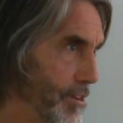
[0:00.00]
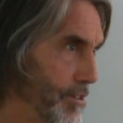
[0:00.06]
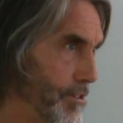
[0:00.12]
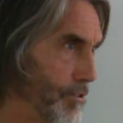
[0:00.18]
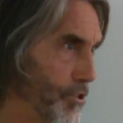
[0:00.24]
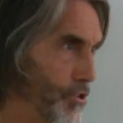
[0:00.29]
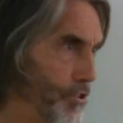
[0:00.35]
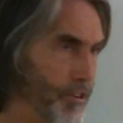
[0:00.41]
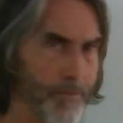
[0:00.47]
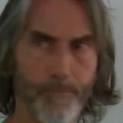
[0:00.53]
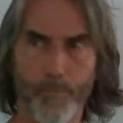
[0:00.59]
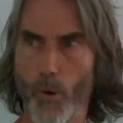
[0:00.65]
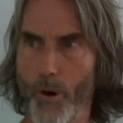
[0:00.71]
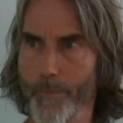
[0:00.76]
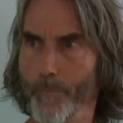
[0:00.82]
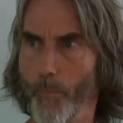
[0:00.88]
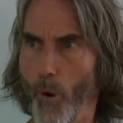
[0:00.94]
You should have
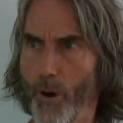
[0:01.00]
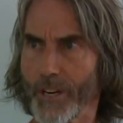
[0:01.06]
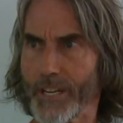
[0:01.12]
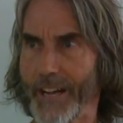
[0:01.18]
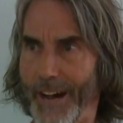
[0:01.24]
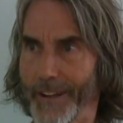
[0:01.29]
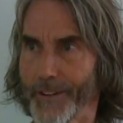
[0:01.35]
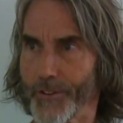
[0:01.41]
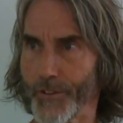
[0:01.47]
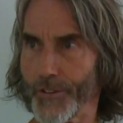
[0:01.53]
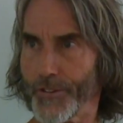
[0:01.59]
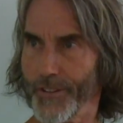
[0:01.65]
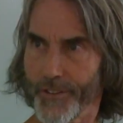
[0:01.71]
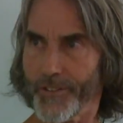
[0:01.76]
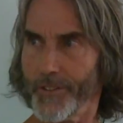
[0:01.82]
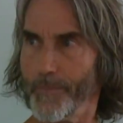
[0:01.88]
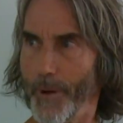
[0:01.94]
bought more
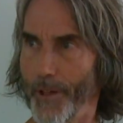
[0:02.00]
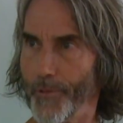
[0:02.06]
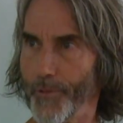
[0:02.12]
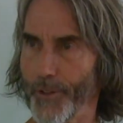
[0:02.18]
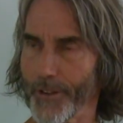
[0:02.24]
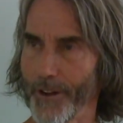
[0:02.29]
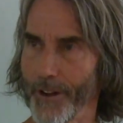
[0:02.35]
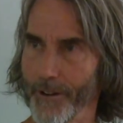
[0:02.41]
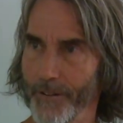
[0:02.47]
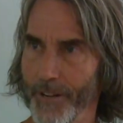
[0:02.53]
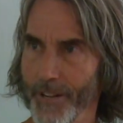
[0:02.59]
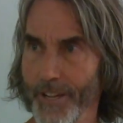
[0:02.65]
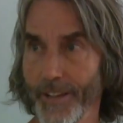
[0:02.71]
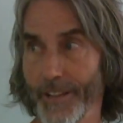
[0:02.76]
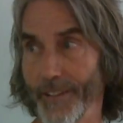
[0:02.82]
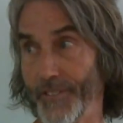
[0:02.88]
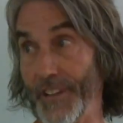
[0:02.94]
consciousness a month ago.
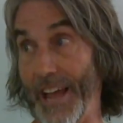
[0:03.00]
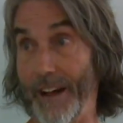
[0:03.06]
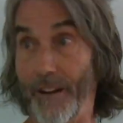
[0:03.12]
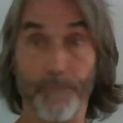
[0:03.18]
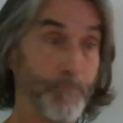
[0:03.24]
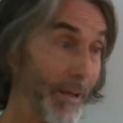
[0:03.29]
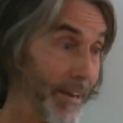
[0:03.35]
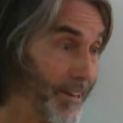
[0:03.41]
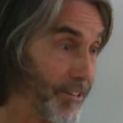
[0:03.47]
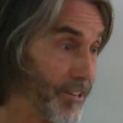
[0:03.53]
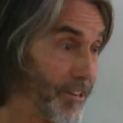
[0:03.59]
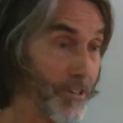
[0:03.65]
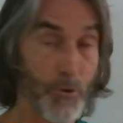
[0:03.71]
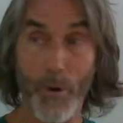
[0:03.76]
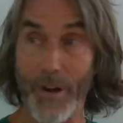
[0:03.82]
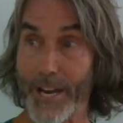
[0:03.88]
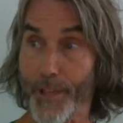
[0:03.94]
It's now, but it's the
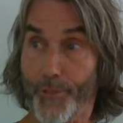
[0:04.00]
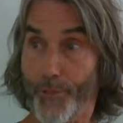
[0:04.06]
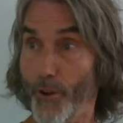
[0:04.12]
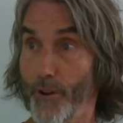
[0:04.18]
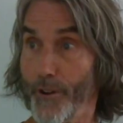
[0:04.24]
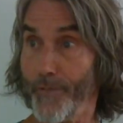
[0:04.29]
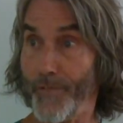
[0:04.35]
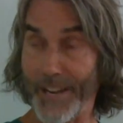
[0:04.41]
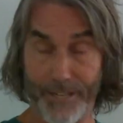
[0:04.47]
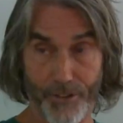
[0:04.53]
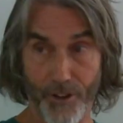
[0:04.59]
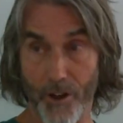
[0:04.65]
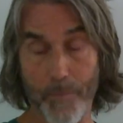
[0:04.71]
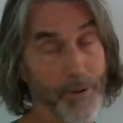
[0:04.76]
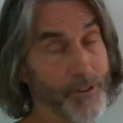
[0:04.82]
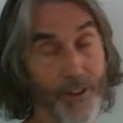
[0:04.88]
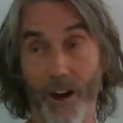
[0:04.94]
23rd of
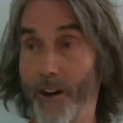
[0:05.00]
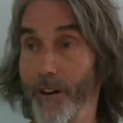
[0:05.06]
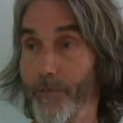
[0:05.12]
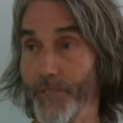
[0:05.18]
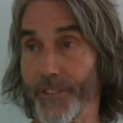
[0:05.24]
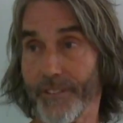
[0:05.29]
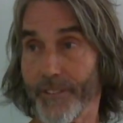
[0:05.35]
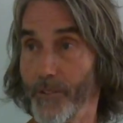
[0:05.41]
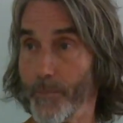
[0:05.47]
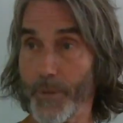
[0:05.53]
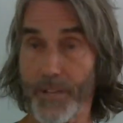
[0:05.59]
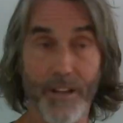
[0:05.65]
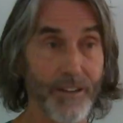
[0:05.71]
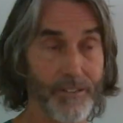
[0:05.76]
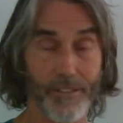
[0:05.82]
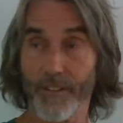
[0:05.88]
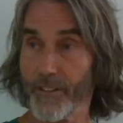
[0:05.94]
October. No,
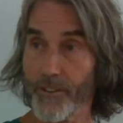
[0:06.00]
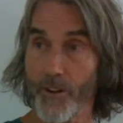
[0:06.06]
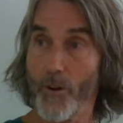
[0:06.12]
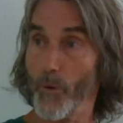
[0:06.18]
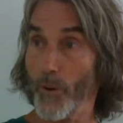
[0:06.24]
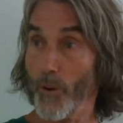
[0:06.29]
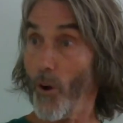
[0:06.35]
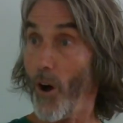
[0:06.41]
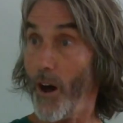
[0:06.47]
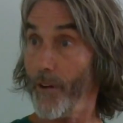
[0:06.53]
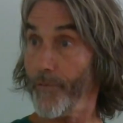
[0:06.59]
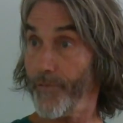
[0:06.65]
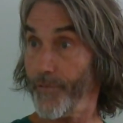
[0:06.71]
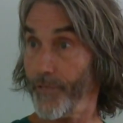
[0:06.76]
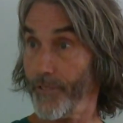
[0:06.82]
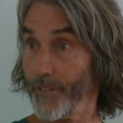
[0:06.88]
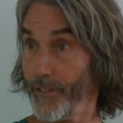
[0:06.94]
you're going
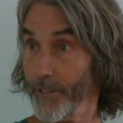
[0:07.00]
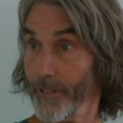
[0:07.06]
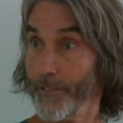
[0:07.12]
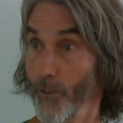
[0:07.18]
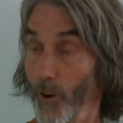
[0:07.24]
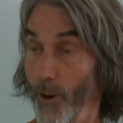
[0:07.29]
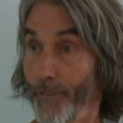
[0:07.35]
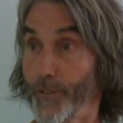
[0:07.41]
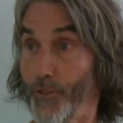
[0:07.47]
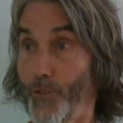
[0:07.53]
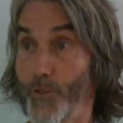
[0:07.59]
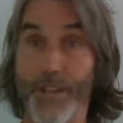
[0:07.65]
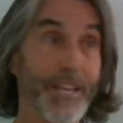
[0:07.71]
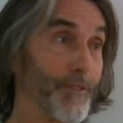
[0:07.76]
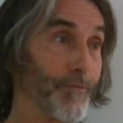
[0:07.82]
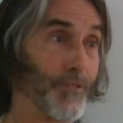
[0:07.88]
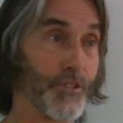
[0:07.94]
off
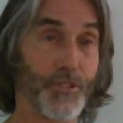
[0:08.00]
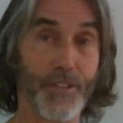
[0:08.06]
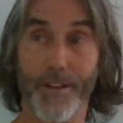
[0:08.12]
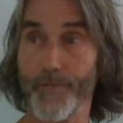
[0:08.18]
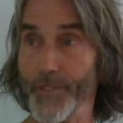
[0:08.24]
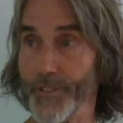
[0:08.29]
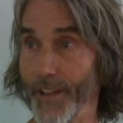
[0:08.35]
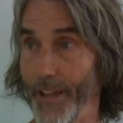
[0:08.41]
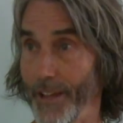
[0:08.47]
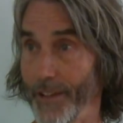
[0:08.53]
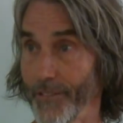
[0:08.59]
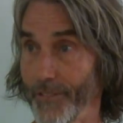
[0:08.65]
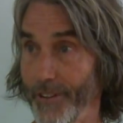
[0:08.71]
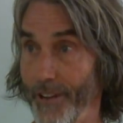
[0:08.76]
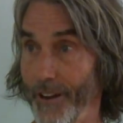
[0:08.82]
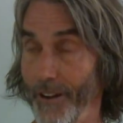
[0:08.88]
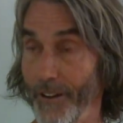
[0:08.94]
screen for 7
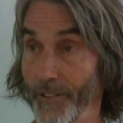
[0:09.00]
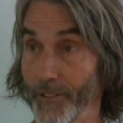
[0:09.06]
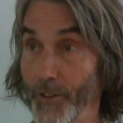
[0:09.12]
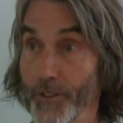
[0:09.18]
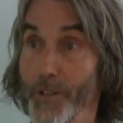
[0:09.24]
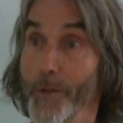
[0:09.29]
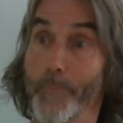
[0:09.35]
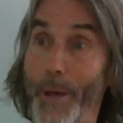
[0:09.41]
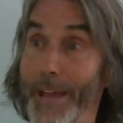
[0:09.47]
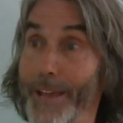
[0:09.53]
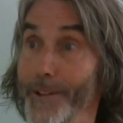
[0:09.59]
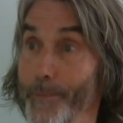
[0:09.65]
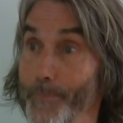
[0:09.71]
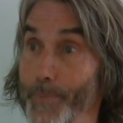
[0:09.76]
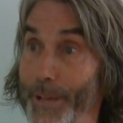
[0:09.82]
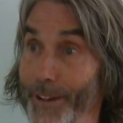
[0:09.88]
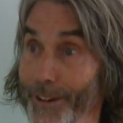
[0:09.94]
days, until you pay
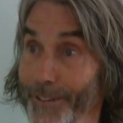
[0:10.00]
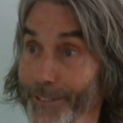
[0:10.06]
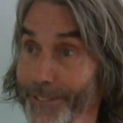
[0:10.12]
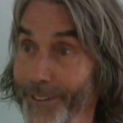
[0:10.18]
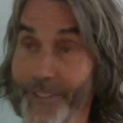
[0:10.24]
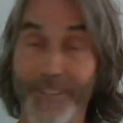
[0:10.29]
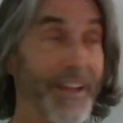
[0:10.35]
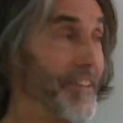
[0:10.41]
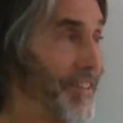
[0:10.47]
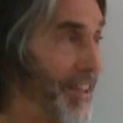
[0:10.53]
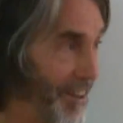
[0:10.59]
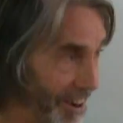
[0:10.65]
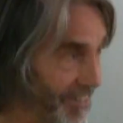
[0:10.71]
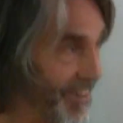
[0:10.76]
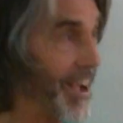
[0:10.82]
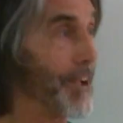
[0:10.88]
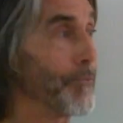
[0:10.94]
your bill. And then,
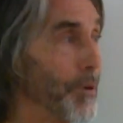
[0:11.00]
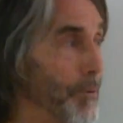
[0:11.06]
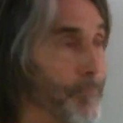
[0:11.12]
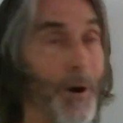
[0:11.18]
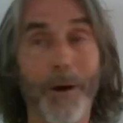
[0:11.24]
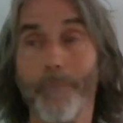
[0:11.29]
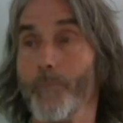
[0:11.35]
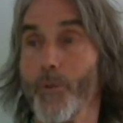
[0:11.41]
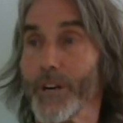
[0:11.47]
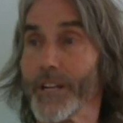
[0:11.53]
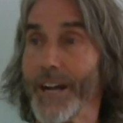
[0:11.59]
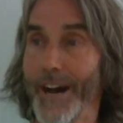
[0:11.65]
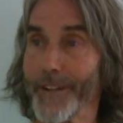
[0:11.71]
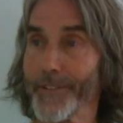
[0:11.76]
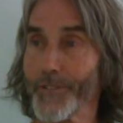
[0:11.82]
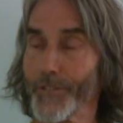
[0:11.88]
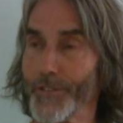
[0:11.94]
all right, we'll pump more
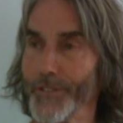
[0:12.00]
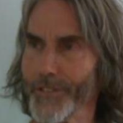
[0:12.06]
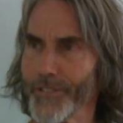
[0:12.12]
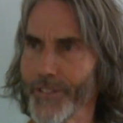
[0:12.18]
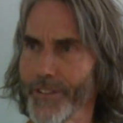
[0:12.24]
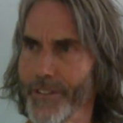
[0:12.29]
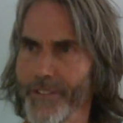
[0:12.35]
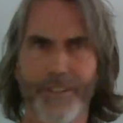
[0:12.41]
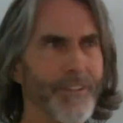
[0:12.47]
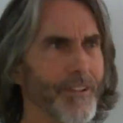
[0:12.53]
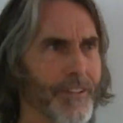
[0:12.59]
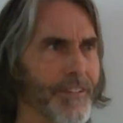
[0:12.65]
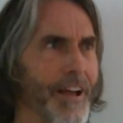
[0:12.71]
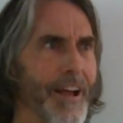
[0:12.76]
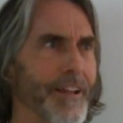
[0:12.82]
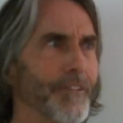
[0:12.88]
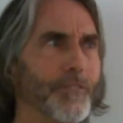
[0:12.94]
consciousness in.
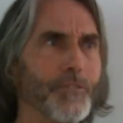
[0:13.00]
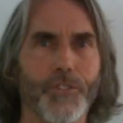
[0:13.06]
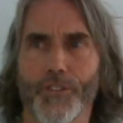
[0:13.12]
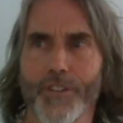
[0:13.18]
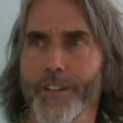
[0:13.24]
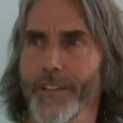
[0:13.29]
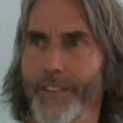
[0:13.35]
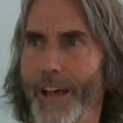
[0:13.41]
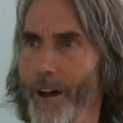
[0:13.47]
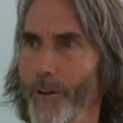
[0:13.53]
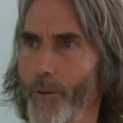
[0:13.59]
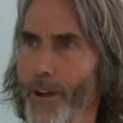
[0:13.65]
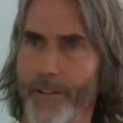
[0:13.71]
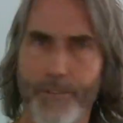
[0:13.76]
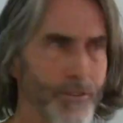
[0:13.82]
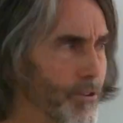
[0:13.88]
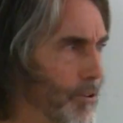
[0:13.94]
I don't see it that
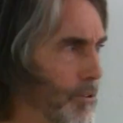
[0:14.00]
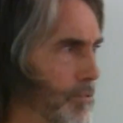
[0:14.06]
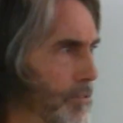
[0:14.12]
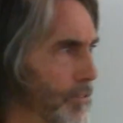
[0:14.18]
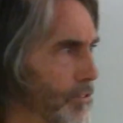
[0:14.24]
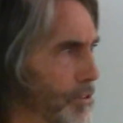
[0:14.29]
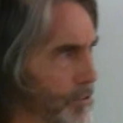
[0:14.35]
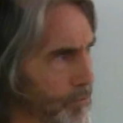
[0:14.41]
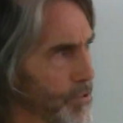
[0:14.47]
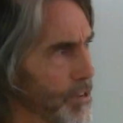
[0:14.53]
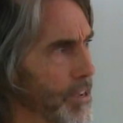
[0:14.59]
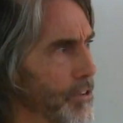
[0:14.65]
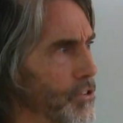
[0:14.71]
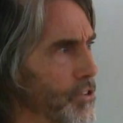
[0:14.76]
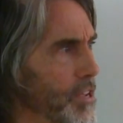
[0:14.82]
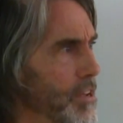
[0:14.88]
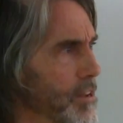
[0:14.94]
way. Do you? Do you
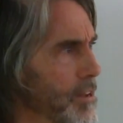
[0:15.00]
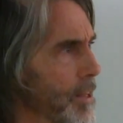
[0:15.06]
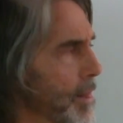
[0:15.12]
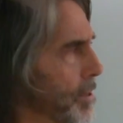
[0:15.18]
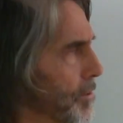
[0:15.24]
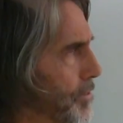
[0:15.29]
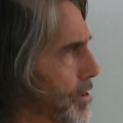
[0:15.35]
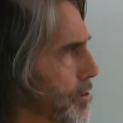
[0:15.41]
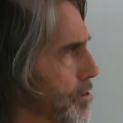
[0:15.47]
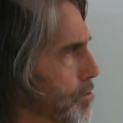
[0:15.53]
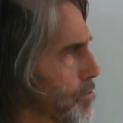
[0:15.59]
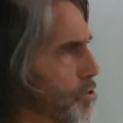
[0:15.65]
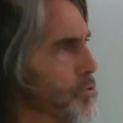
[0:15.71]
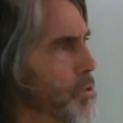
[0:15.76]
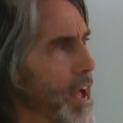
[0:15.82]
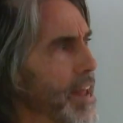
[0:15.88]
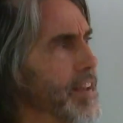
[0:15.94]
really see it? Did you
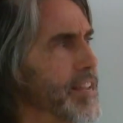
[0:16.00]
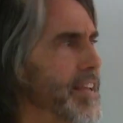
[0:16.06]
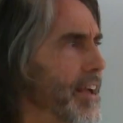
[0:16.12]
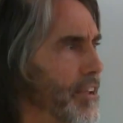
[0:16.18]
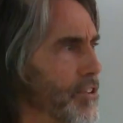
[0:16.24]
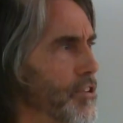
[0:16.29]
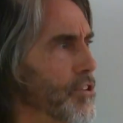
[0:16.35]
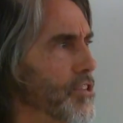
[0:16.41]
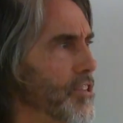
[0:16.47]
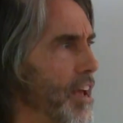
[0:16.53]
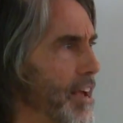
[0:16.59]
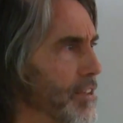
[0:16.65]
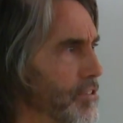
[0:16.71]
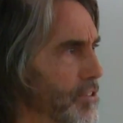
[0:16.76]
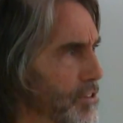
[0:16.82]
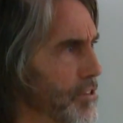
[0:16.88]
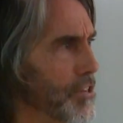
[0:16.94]
do any
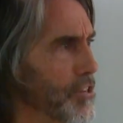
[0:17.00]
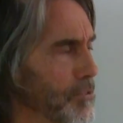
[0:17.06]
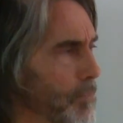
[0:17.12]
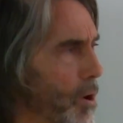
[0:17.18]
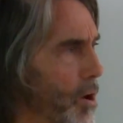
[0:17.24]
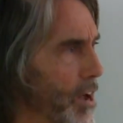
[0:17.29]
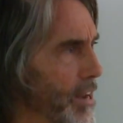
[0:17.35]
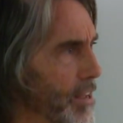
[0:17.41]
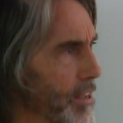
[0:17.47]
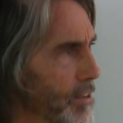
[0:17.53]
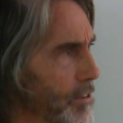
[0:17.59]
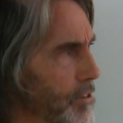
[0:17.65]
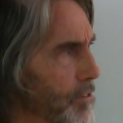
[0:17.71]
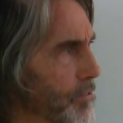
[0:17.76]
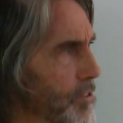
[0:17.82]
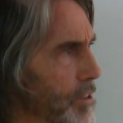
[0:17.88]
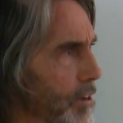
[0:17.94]
exercises this morning
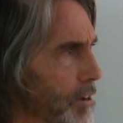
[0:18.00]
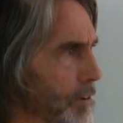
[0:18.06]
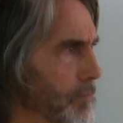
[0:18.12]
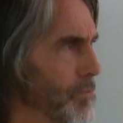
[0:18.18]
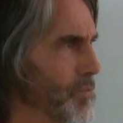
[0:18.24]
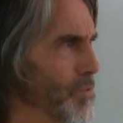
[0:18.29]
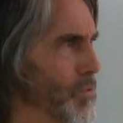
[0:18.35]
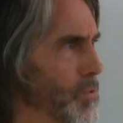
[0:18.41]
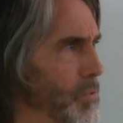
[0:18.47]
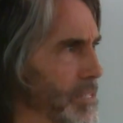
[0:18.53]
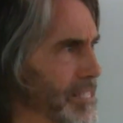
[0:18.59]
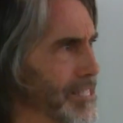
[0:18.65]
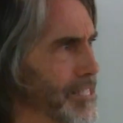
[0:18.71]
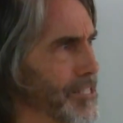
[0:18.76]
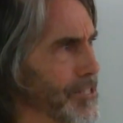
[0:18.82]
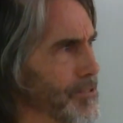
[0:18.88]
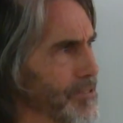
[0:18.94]
to,
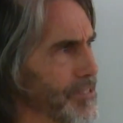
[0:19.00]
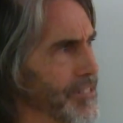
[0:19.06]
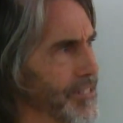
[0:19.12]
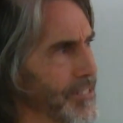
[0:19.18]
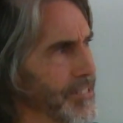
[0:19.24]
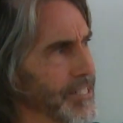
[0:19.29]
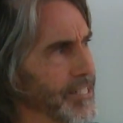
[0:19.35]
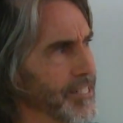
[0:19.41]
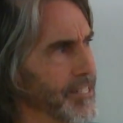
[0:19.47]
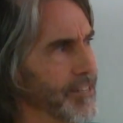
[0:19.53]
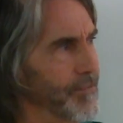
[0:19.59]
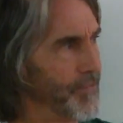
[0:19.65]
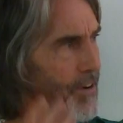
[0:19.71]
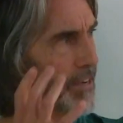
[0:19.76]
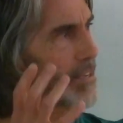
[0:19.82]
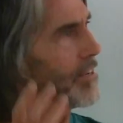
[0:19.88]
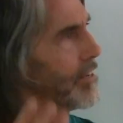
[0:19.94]
exert the
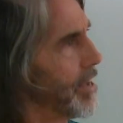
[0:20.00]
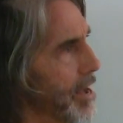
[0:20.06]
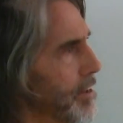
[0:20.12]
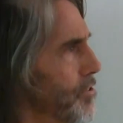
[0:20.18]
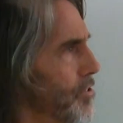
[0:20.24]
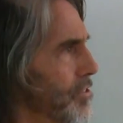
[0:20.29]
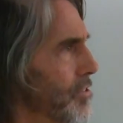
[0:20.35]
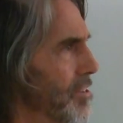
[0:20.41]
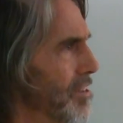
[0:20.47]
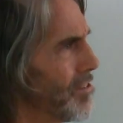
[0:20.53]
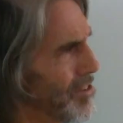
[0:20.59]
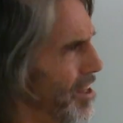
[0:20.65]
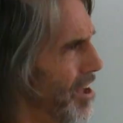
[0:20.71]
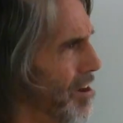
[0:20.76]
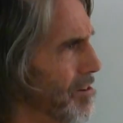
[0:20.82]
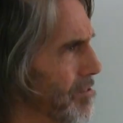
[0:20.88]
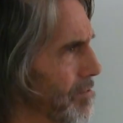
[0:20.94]
fucking consciousness?
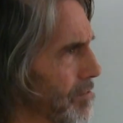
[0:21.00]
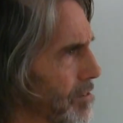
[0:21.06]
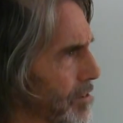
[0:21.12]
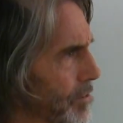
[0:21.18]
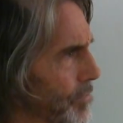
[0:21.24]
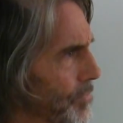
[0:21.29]
No.